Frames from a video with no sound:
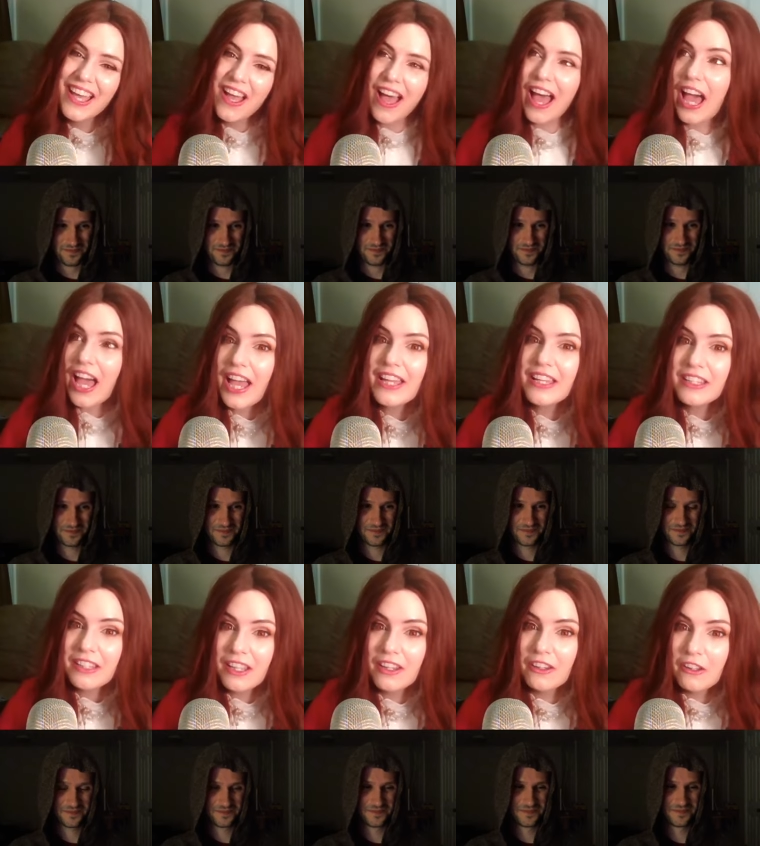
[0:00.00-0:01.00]
Speaker 1: I
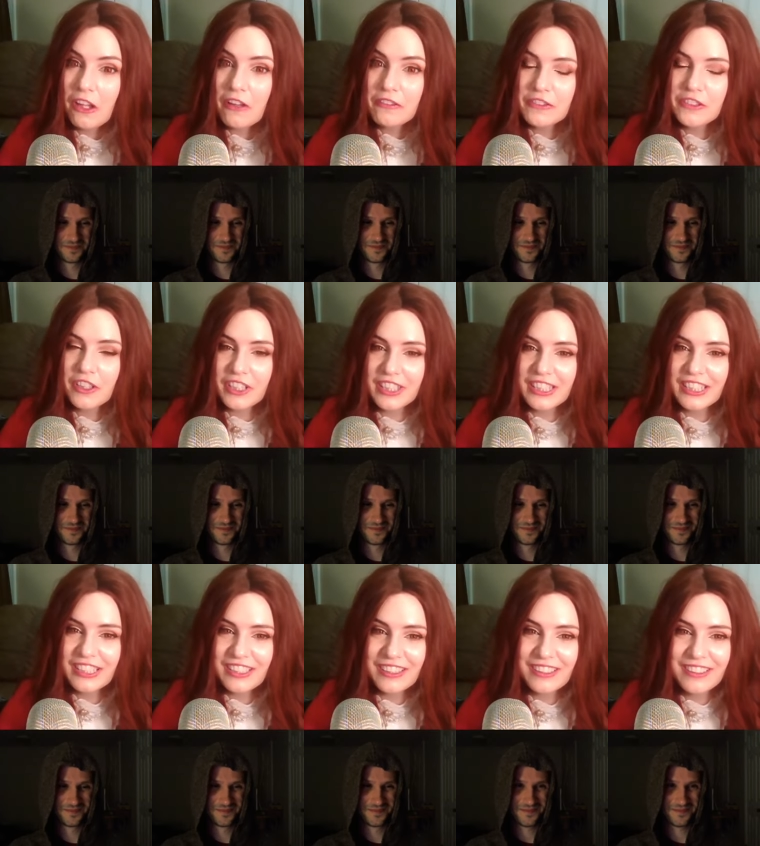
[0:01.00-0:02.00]
love Sunny
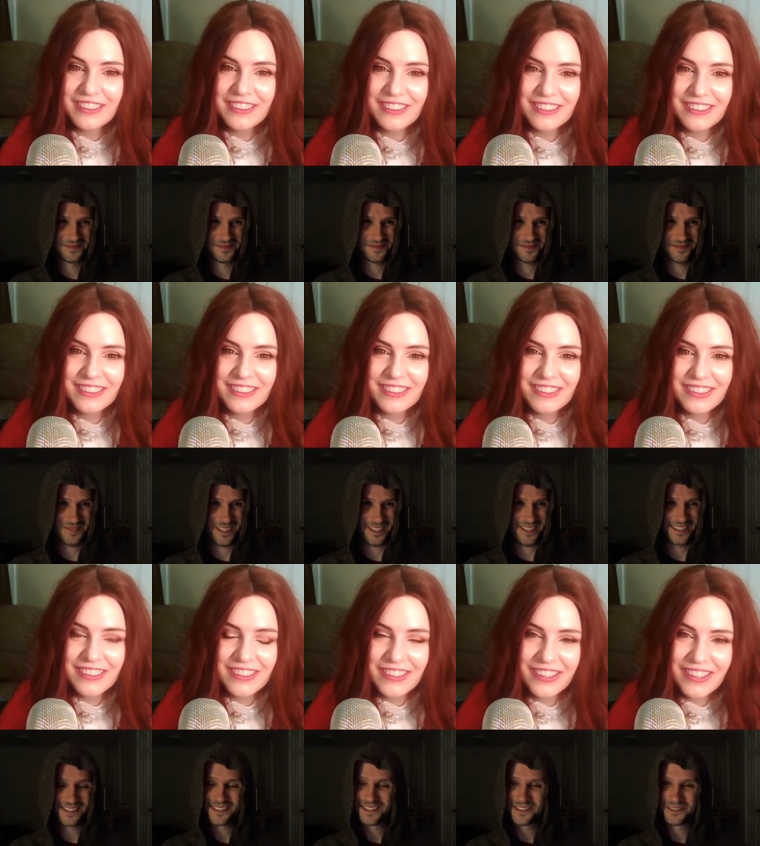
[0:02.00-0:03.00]
D.
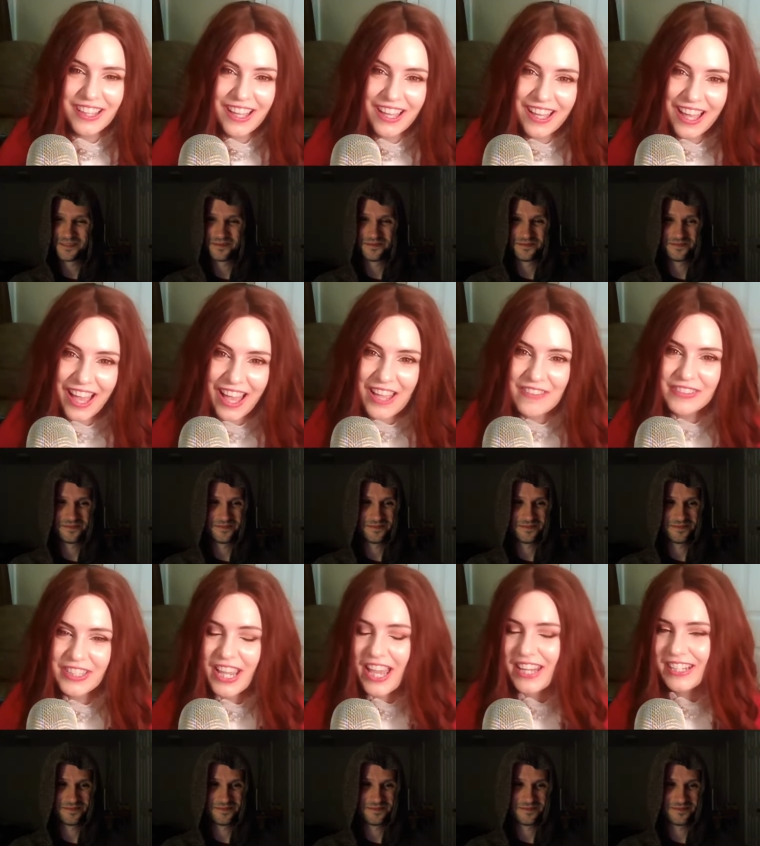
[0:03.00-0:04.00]
Yeah? I
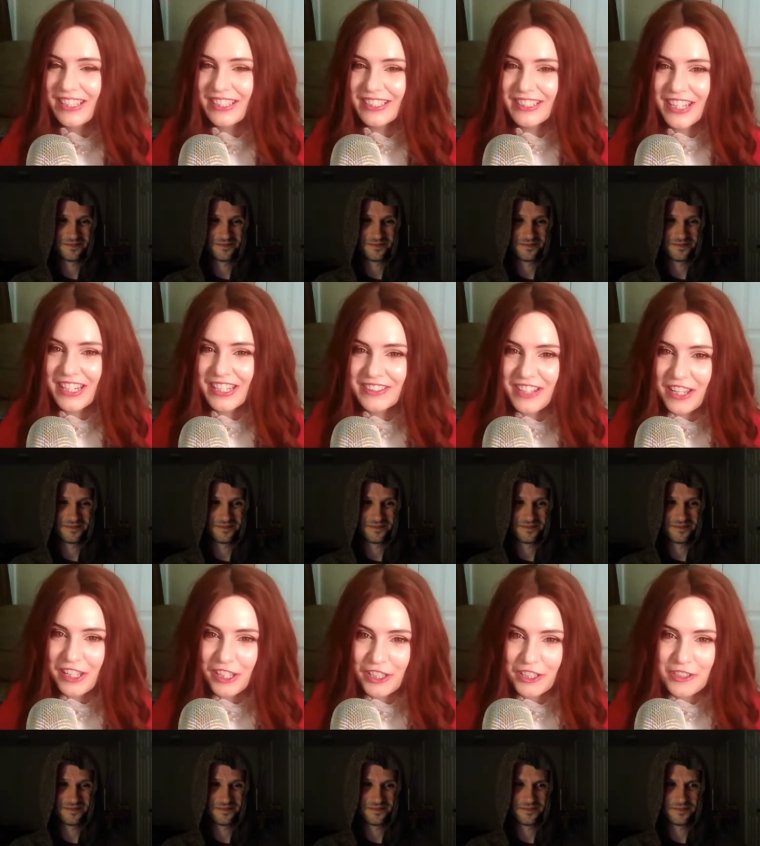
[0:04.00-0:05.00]
haven't had it in like
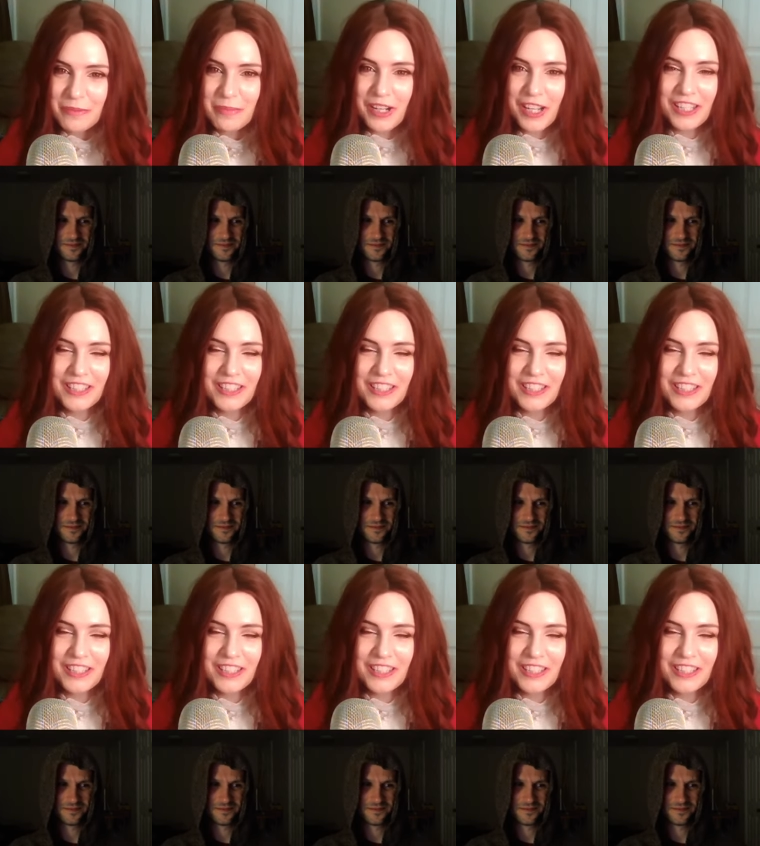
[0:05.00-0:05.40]
decades, but